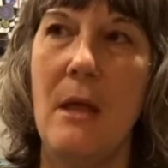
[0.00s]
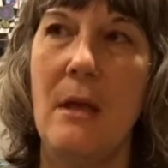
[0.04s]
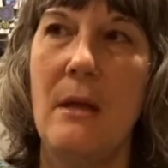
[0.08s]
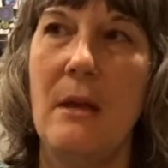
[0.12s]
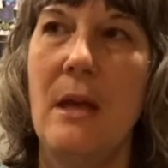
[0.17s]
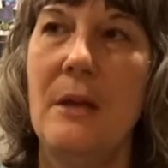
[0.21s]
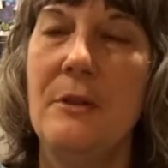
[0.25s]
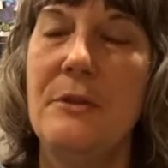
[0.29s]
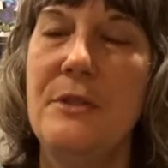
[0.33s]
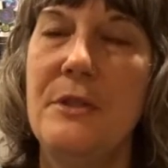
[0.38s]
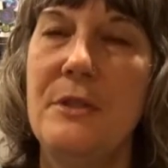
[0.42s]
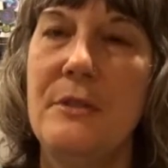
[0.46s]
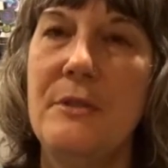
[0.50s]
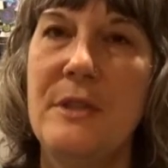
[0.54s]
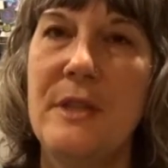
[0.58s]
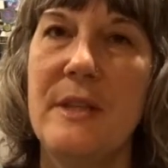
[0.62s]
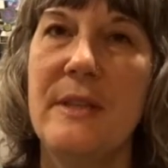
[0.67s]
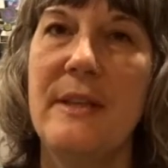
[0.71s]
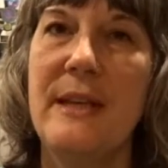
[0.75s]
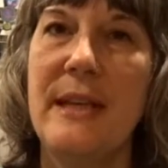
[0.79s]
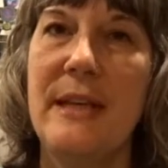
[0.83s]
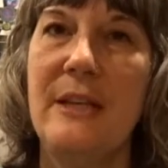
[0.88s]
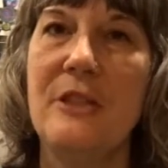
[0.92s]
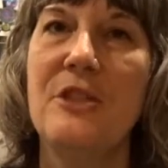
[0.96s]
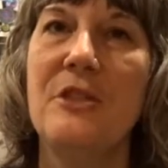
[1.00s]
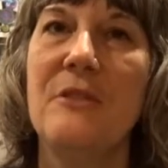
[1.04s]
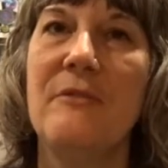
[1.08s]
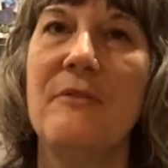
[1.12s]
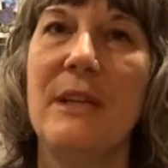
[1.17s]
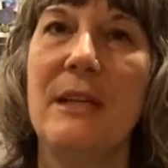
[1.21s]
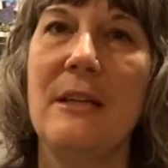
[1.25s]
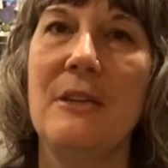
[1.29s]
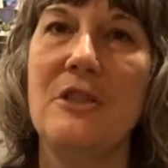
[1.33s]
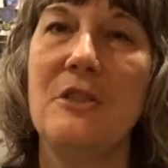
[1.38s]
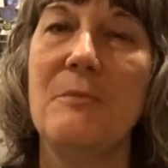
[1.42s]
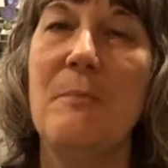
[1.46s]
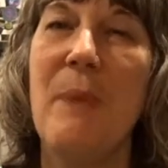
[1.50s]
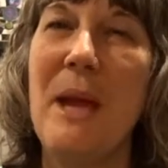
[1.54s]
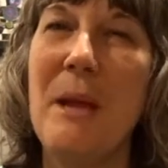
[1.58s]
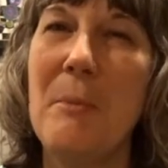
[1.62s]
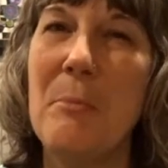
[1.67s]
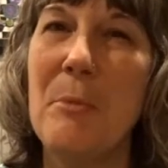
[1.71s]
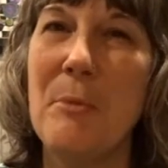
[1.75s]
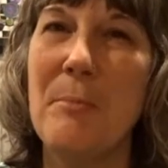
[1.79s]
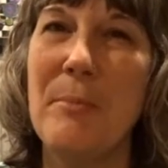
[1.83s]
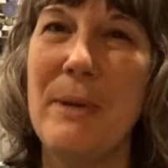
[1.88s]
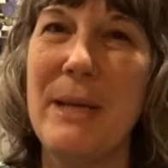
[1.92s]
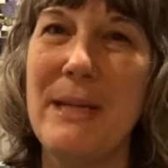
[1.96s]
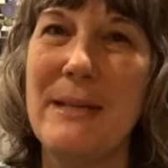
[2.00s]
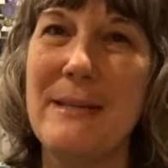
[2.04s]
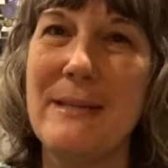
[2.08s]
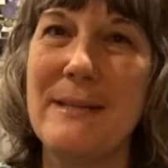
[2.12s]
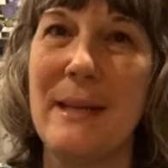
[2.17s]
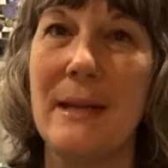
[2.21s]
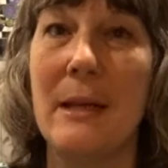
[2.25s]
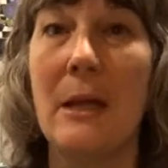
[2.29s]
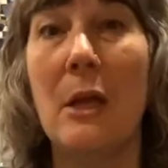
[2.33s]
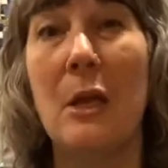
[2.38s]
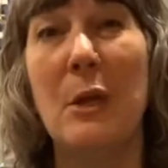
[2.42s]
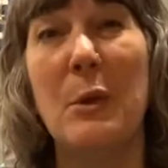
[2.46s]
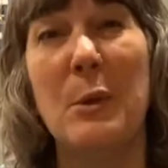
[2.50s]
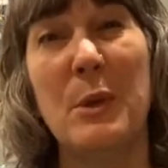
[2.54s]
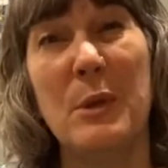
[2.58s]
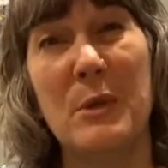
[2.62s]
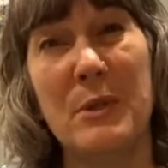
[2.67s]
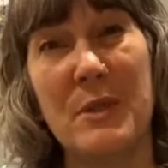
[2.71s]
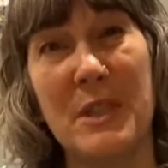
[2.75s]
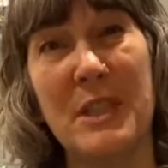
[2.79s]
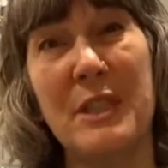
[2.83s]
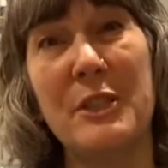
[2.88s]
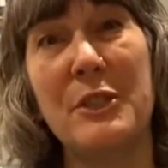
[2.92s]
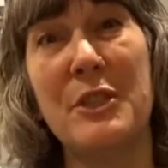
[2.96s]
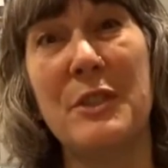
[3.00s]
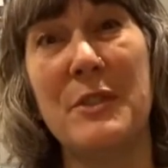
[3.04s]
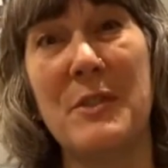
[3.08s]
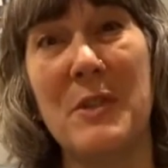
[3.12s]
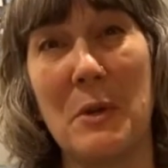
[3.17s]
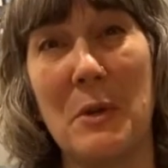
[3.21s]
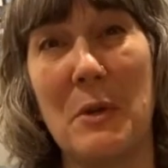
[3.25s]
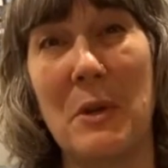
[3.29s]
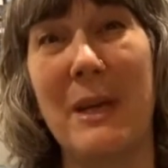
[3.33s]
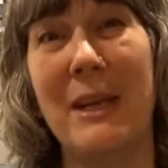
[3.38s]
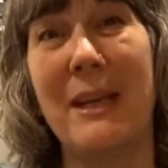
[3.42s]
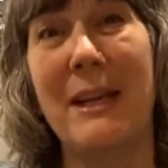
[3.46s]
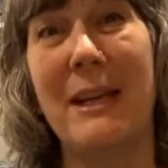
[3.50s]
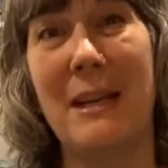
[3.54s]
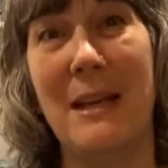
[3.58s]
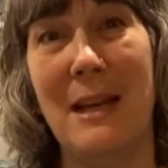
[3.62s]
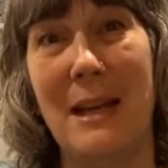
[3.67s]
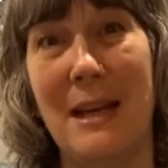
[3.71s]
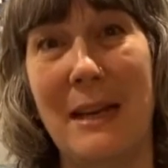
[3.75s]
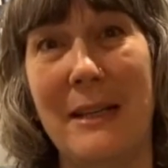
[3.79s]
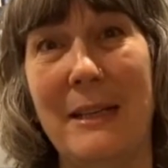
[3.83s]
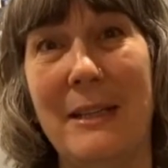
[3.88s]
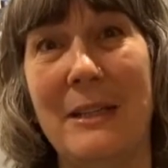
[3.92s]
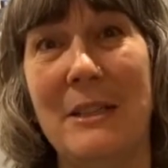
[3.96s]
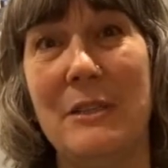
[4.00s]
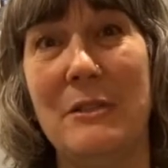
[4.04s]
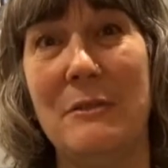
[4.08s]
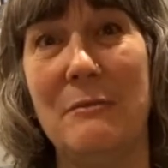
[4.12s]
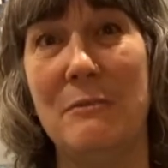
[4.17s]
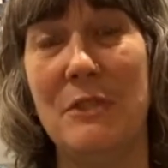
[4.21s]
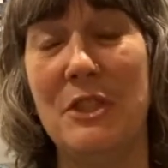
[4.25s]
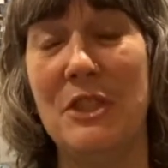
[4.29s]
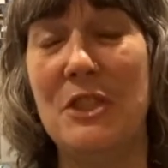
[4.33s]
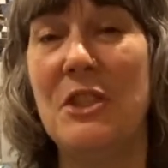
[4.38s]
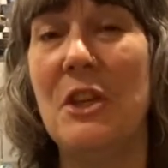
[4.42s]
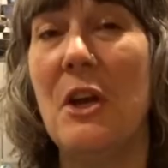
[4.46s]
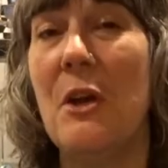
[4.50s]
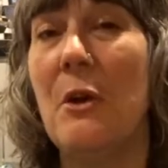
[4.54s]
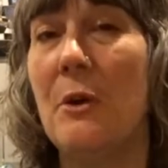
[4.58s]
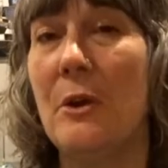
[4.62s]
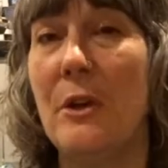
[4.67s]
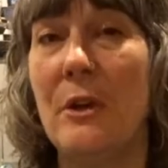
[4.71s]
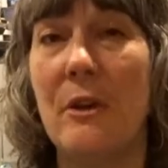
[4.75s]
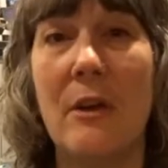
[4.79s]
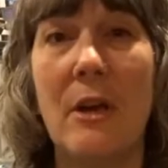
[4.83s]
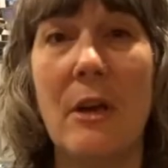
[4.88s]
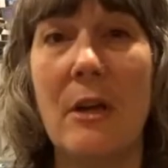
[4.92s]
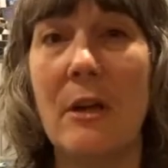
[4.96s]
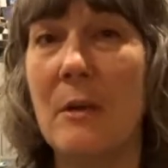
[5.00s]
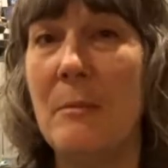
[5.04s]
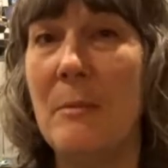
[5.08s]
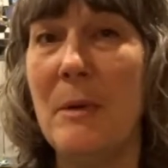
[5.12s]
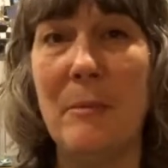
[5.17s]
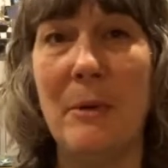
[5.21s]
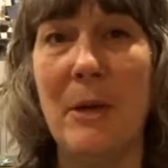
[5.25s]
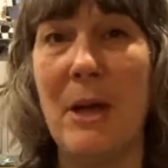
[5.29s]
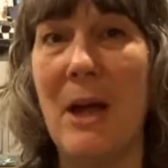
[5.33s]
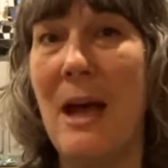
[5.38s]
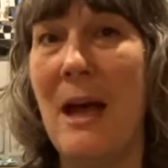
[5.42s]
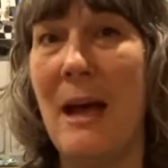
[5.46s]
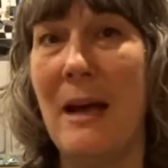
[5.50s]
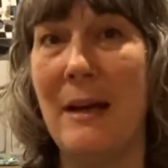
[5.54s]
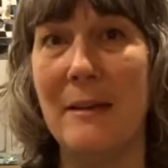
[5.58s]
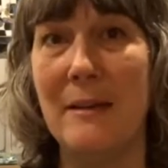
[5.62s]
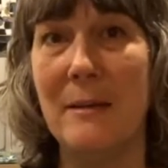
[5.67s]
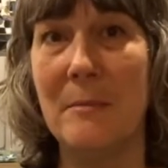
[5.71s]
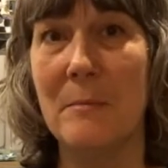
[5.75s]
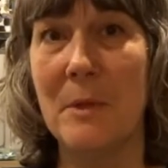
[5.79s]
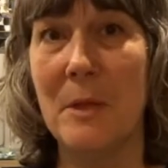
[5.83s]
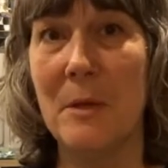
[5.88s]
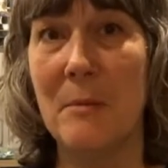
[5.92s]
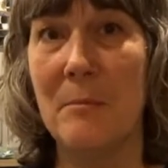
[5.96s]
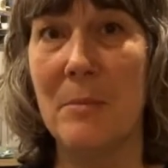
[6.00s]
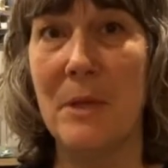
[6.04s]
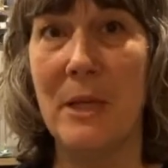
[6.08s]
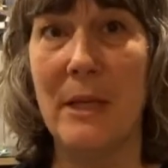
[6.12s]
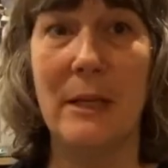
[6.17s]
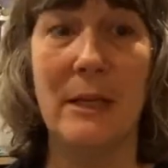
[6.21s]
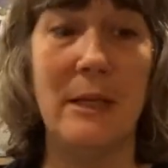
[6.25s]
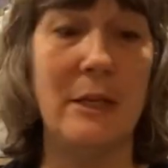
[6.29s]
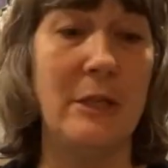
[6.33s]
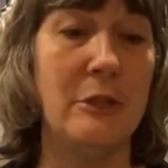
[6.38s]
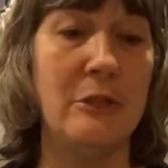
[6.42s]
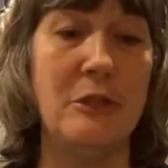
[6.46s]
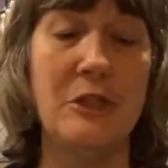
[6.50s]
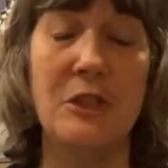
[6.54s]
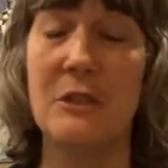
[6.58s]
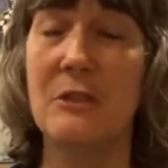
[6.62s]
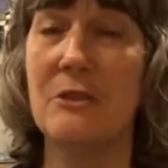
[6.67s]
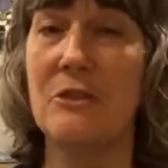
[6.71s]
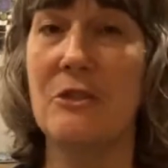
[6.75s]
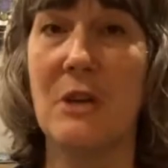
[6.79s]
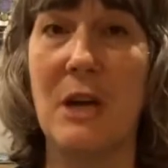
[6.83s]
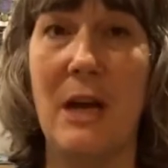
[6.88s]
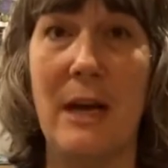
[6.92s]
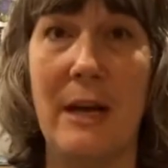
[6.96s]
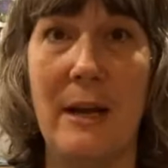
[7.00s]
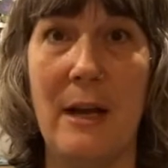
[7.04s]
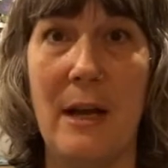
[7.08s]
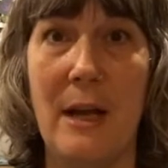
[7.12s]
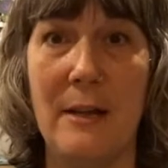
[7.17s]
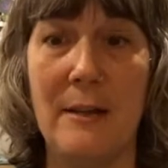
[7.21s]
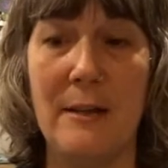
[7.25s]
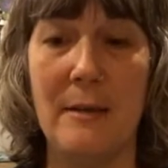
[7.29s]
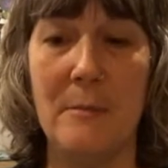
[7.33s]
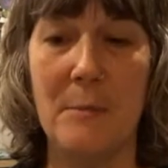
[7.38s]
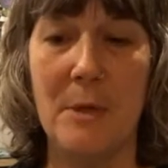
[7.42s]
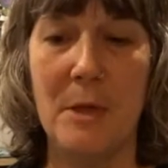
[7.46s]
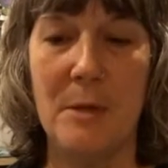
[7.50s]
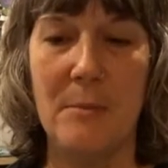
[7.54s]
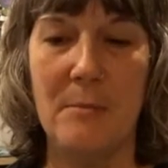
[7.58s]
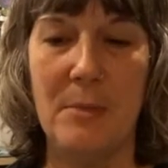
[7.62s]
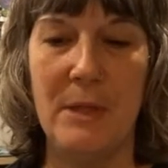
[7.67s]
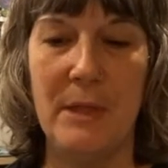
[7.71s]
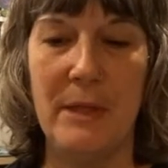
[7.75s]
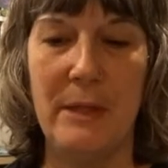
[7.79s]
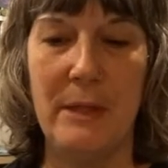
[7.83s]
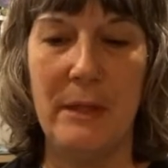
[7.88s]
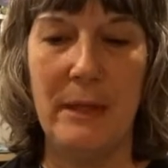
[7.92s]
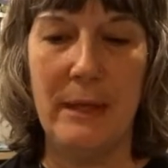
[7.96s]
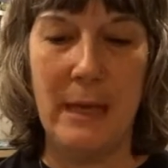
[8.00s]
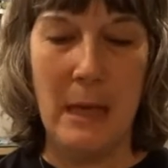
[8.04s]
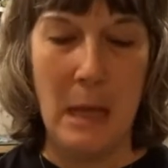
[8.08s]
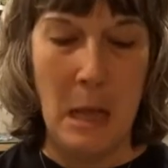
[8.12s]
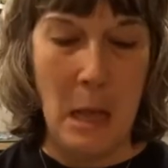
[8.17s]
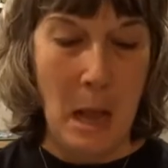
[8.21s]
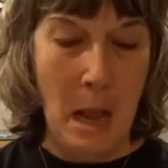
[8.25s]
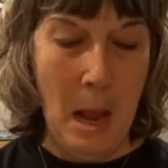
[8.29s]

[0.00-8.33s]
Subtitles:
Now, due to the nature of English paper piecing, your stitches are going to kind of show. You're not going to be able to hide them completely. You shouldn't try to hide them completely.